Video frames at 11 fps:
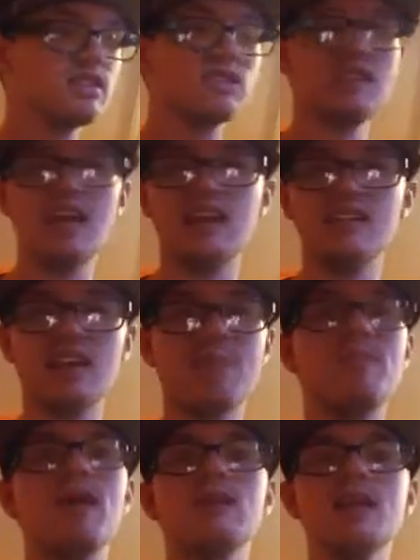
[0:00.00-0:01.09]
Yeah,
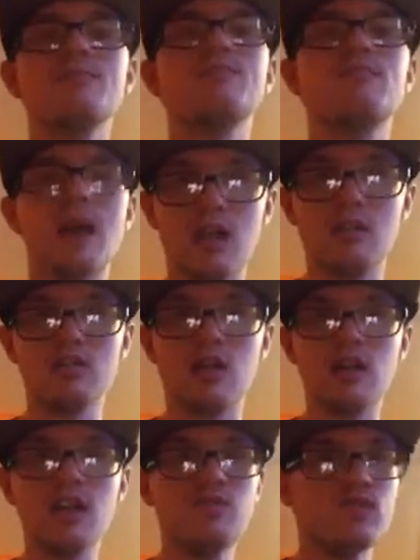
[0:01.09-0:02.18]
like pirate
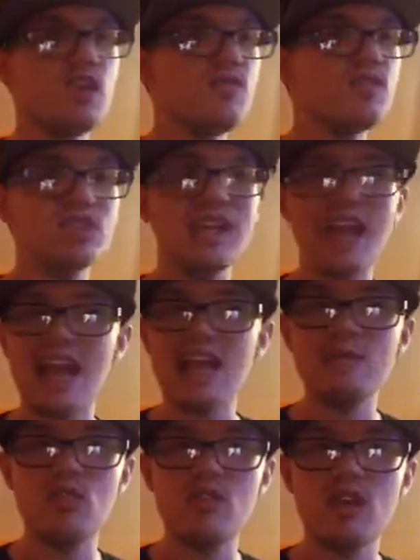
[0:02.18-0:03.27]
talk. If you've seen any
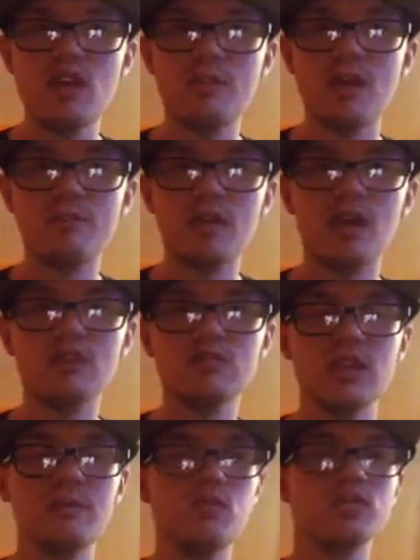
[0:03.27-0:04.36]
movie about
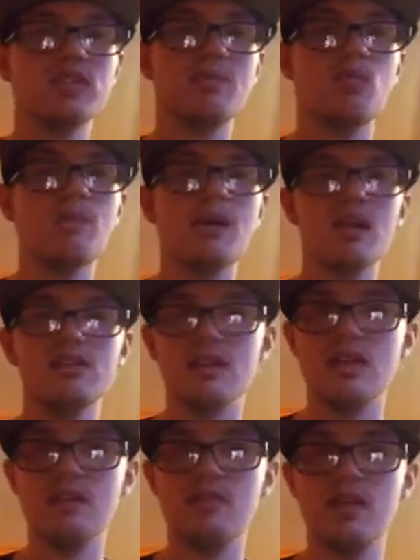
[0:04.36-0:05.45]
like for example, Pirates of the
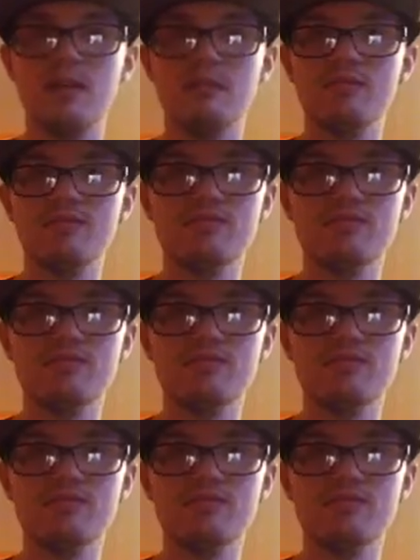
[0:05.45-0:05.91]
Caribbean,